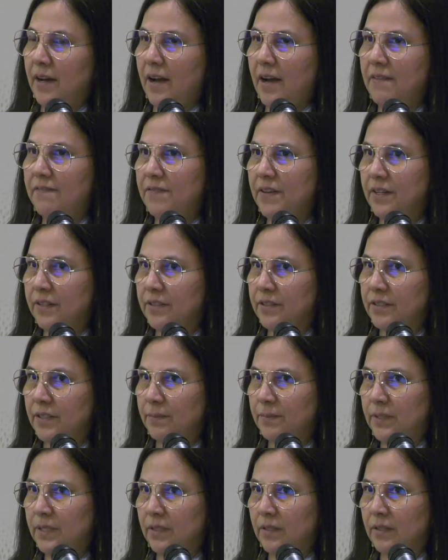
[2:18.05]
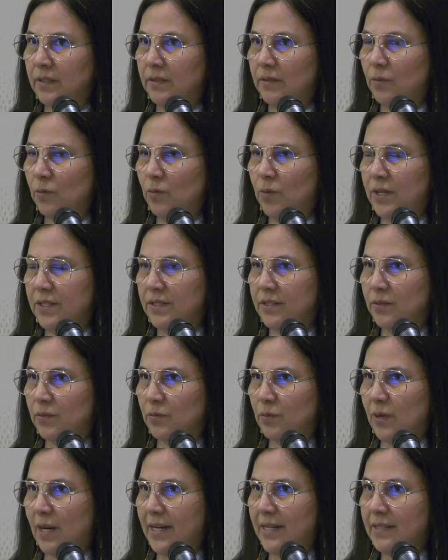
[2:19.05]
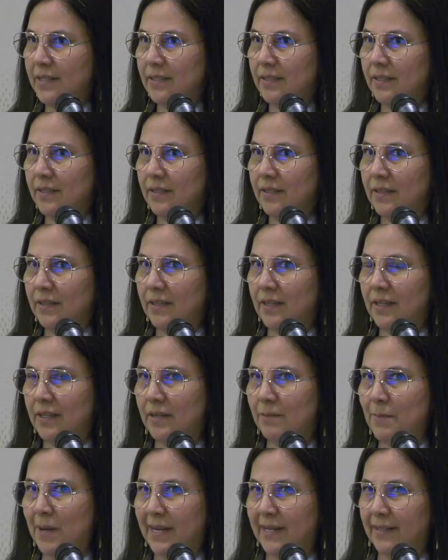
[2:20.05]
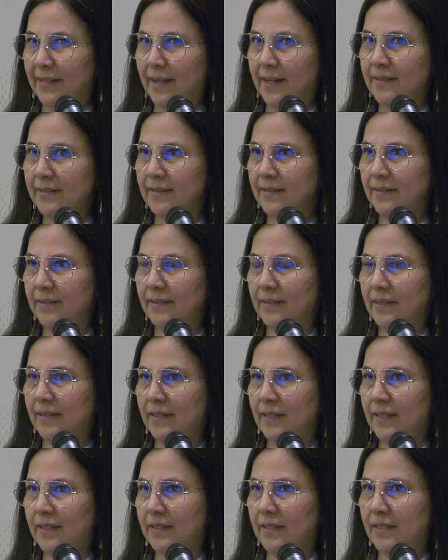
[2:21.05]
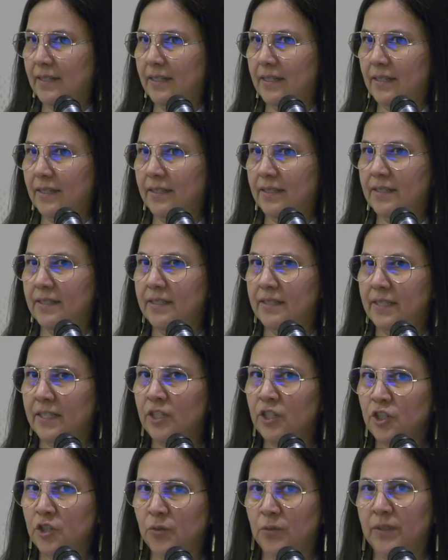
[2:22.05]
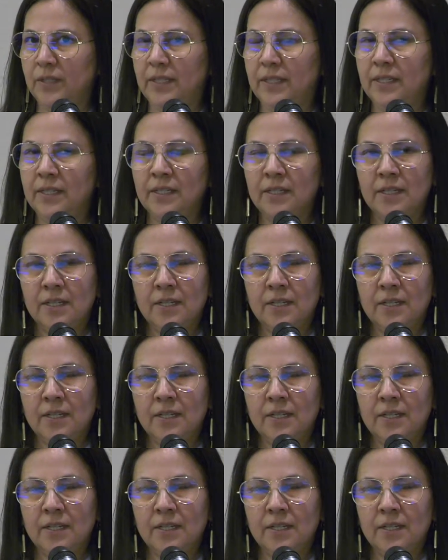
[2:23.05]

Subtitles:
I felt something wasn't right in my gut, and instinctually,